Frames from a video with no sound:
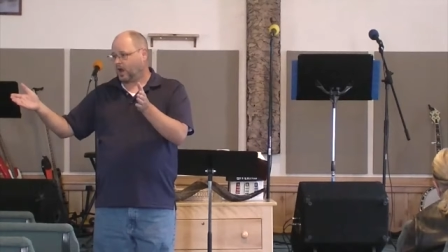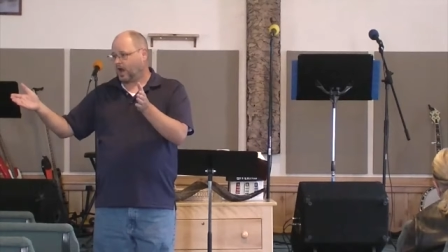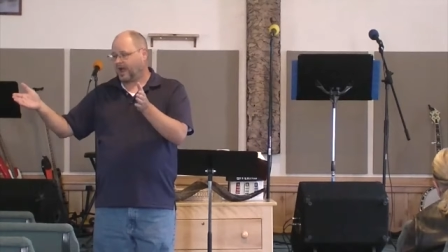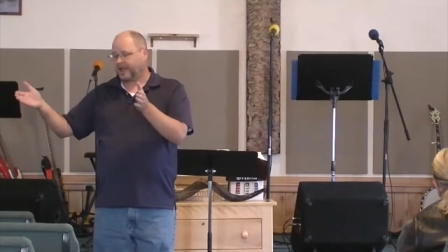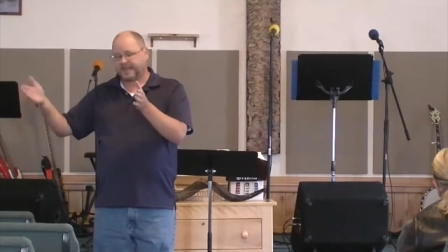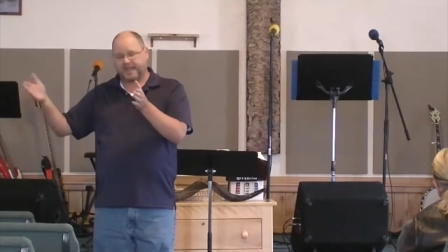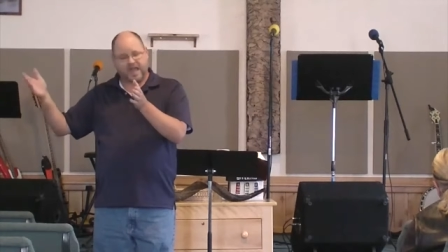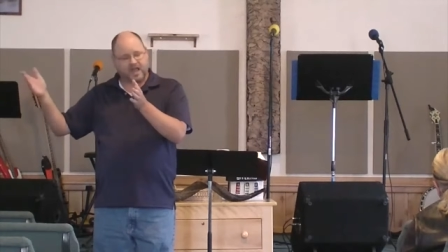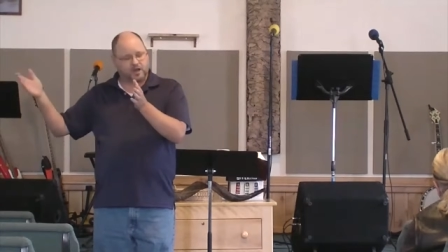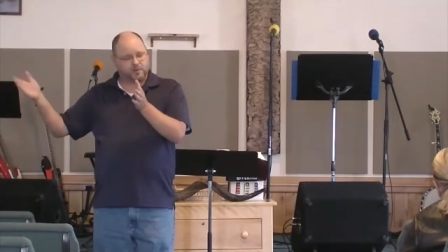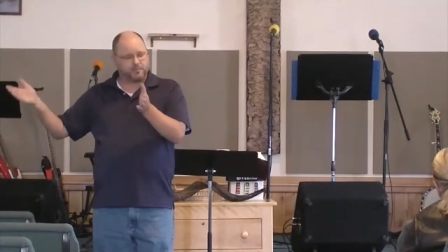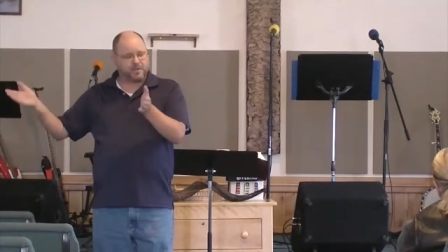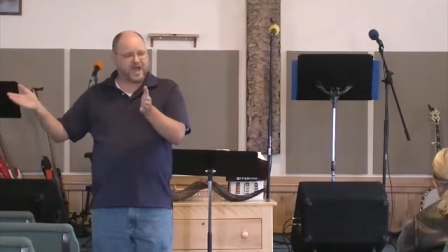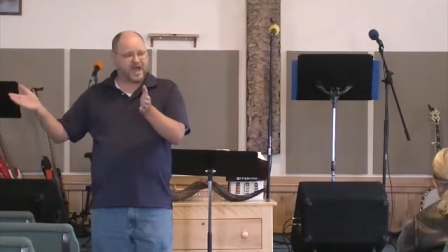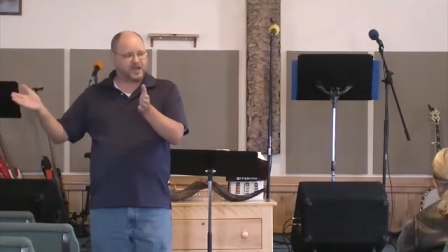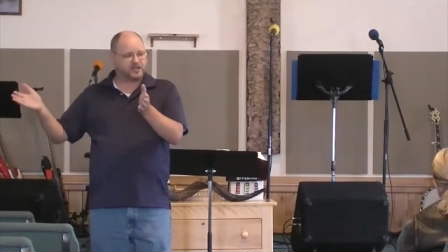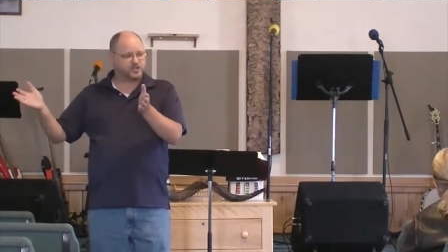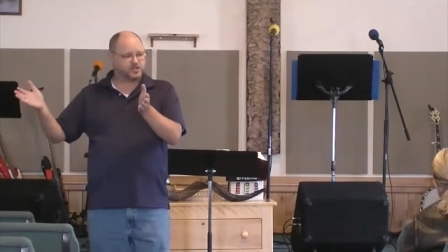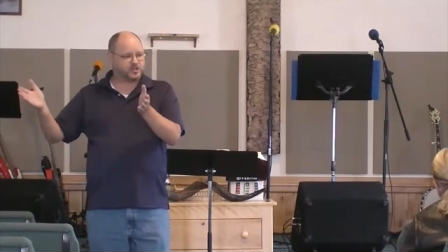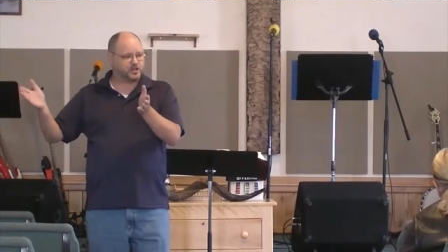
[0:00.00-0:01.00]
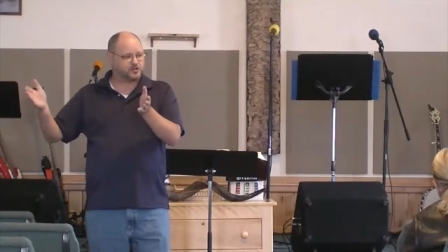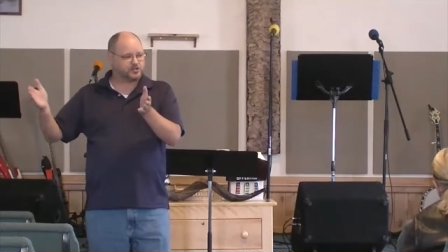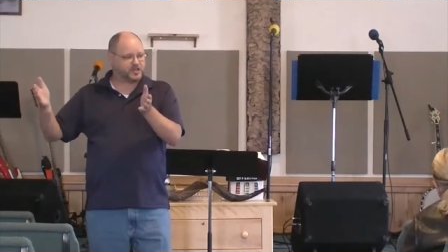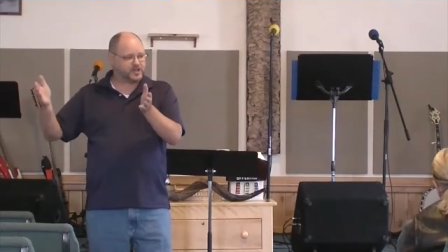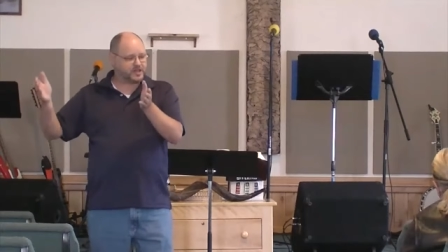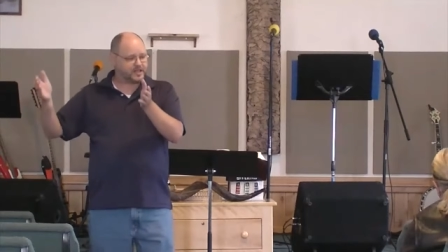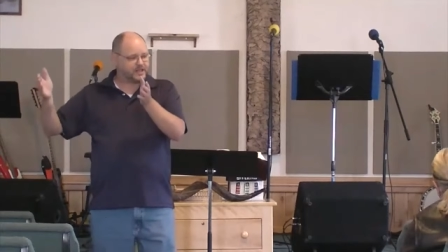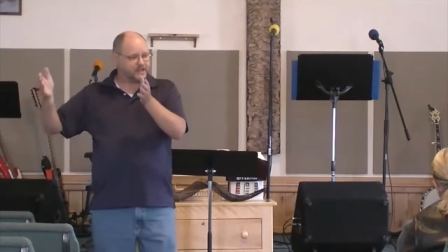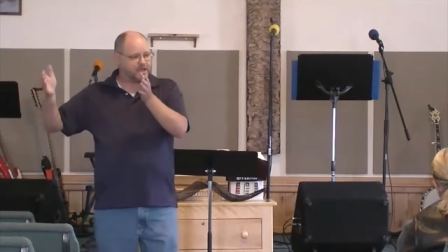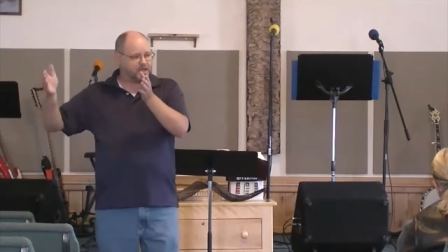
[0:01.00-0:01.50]
I can't imagine there's
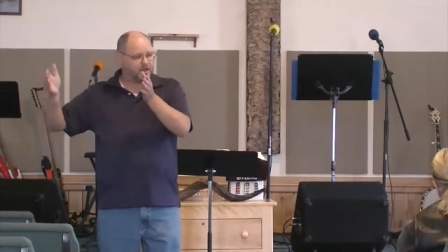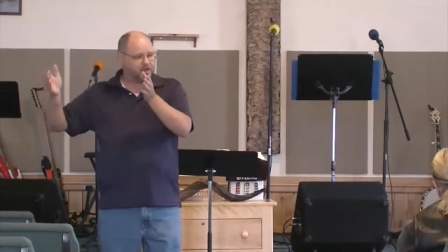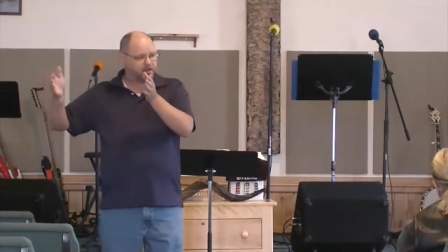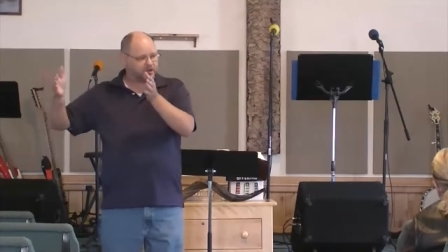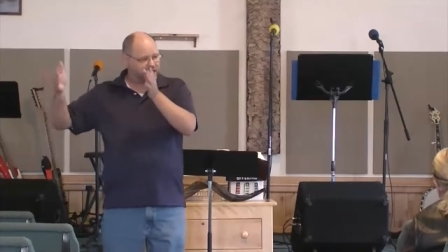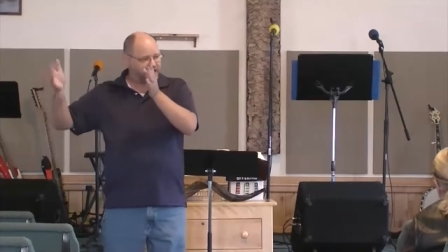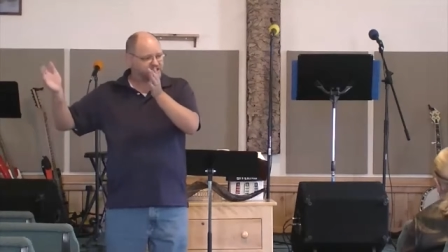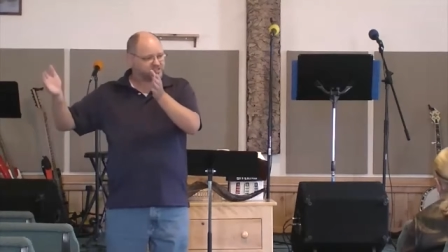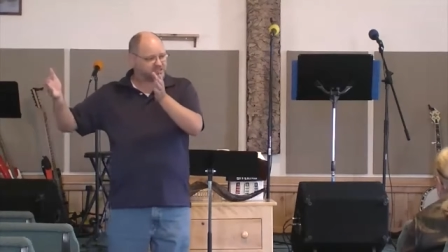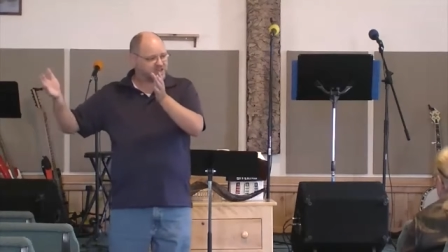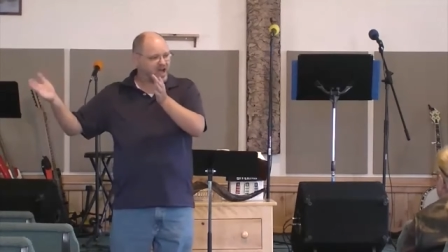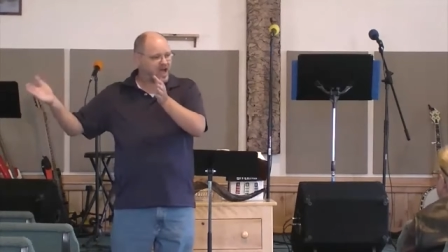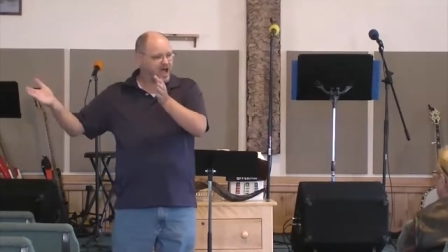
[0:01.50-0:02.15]
any less